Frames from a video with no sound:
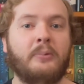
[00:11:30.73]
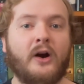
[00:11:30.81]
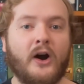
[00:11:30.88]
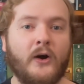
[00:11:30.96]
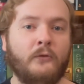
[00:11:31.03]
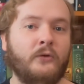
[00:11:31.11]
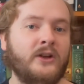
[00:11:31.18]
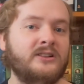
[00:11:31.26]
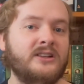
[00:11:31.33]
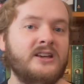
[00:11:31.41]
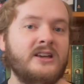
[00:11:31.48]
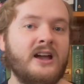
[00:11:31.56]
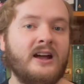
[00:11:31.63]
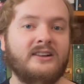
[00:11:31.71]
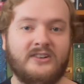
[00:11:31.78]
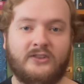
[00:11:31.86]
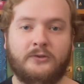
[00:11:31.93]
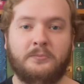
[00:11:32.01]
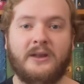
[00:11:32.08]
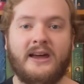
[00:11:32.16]
perfectly
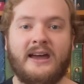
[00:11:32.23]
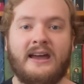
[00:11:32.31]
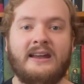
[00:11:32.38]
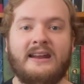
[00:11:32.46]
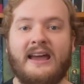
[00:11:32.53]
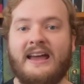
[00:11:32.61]
displayed,